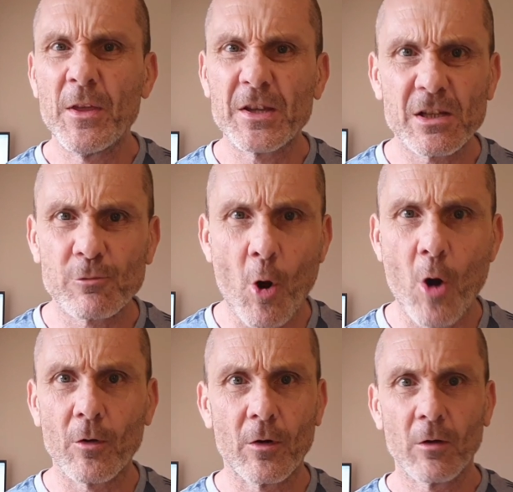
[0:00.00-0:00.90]
this is
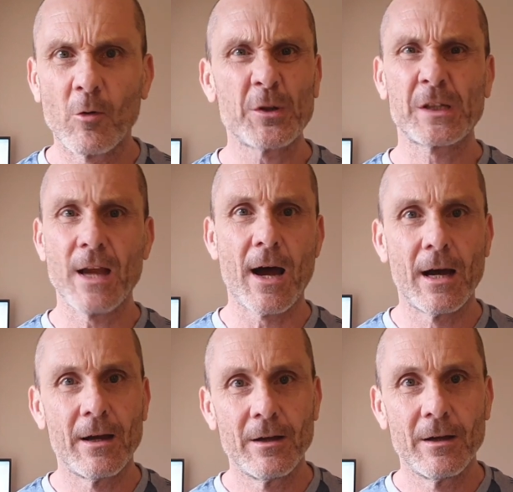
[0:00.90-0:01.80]
wrong. Of course they
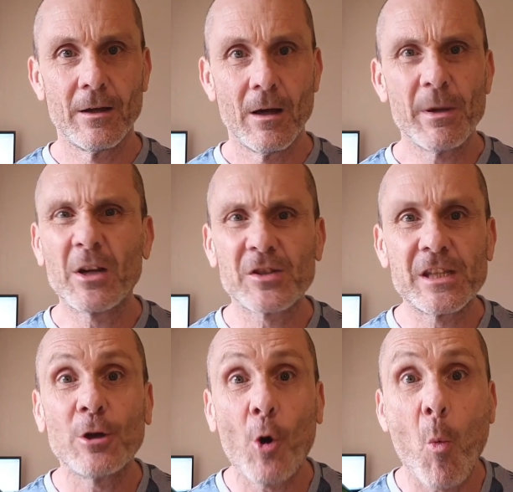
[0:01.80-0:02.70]
are. Because
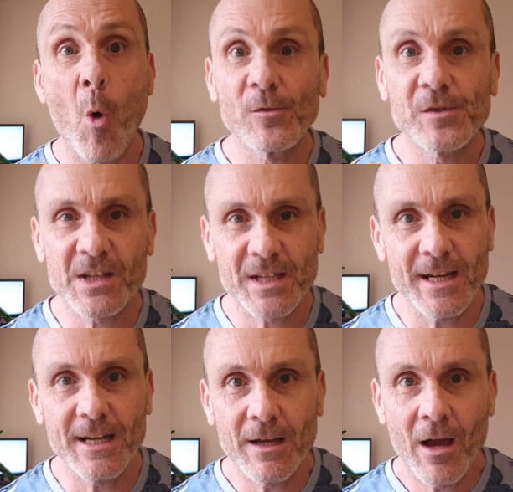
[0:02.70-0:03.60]
they don't want to
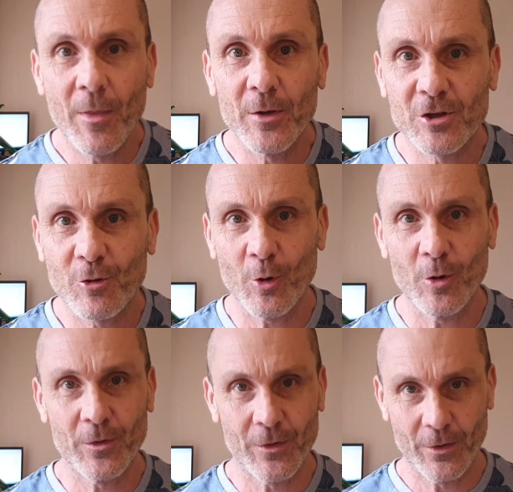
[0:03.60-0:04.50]
see the
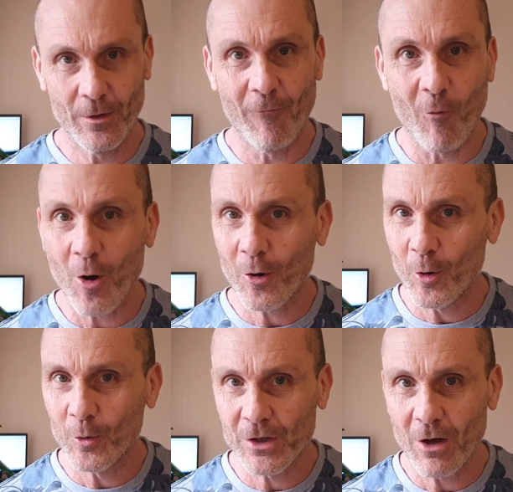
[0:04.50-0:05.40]
truth of what
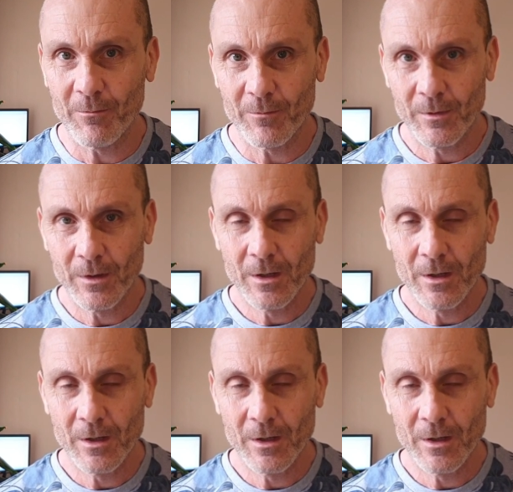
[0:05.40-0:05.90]
goes on.